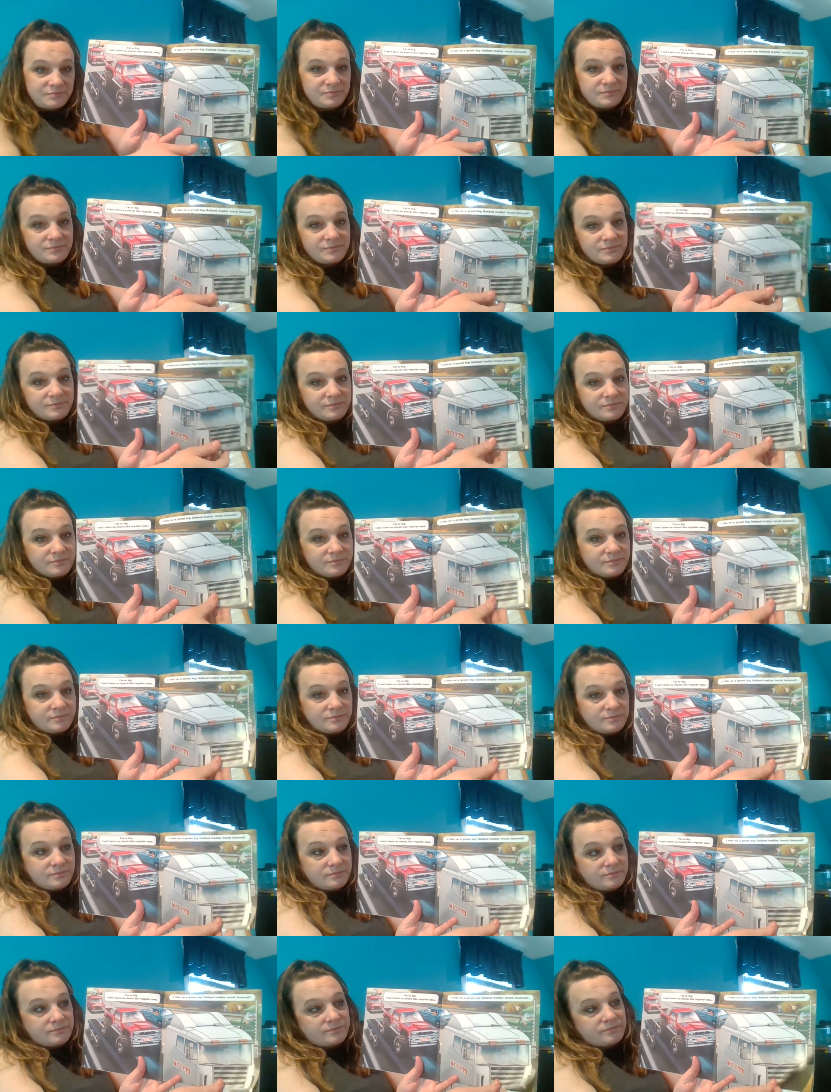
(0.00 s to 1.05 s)

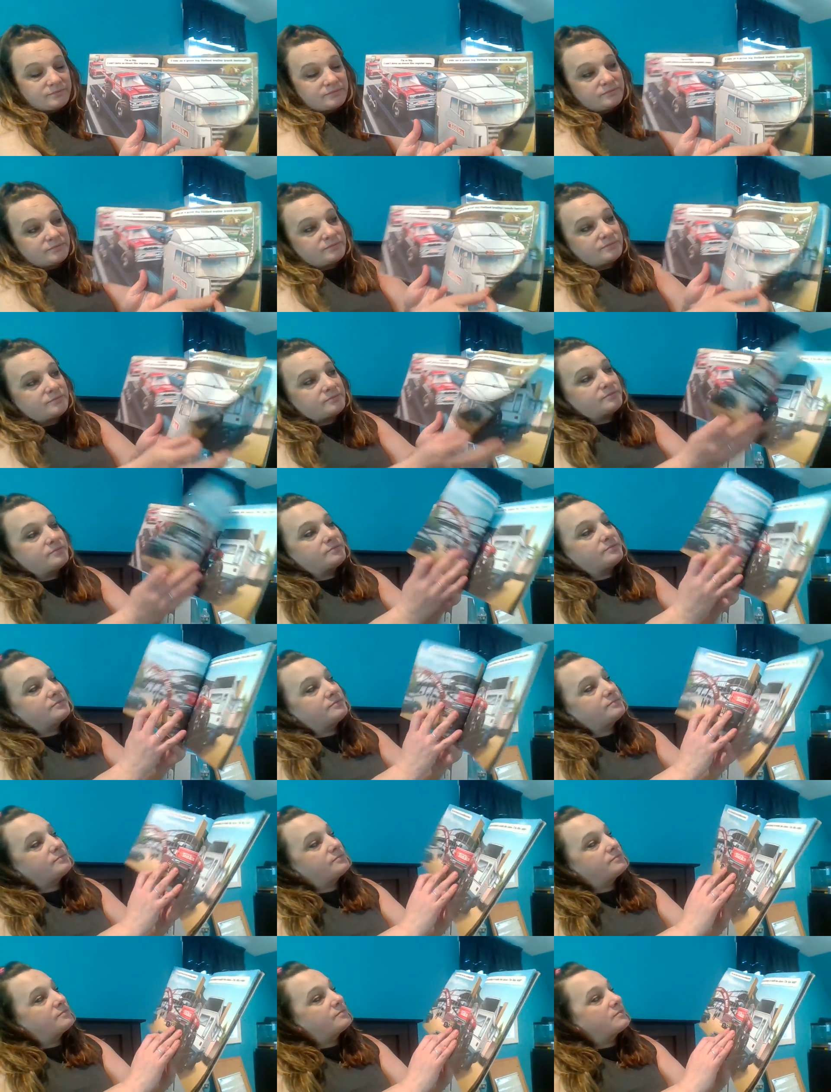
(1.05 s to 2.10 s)

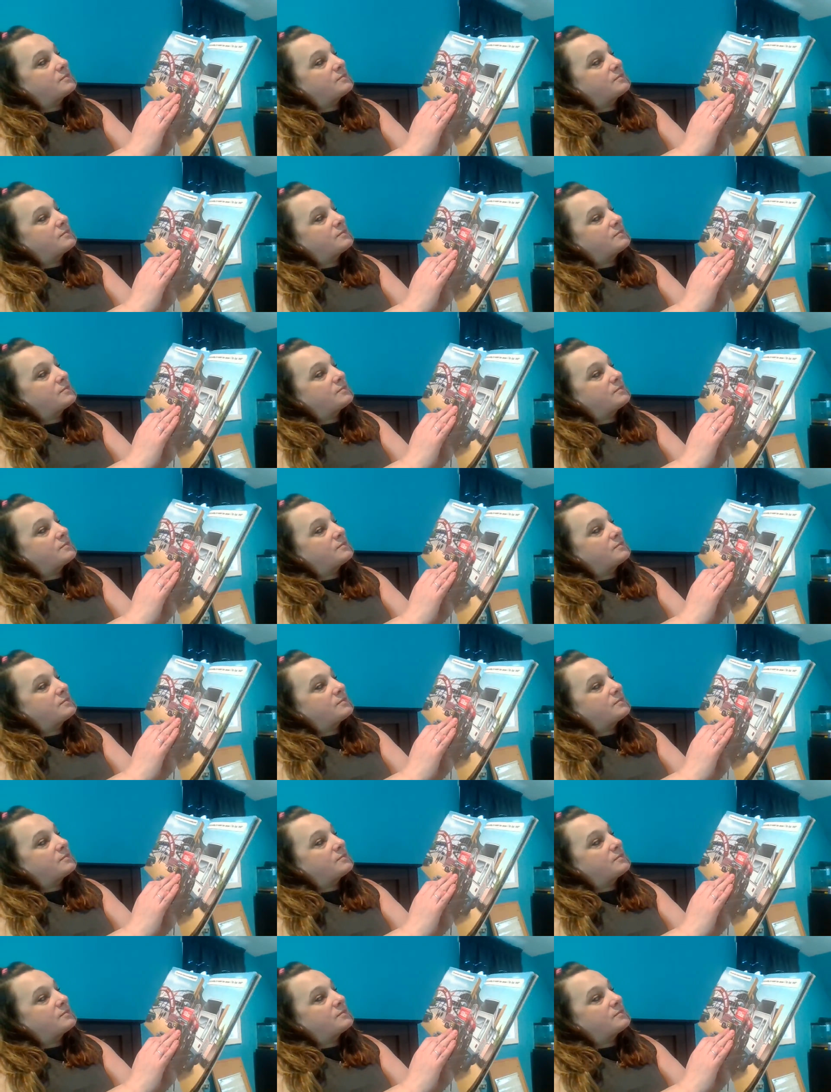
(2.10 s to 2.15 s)
Nobody speaks.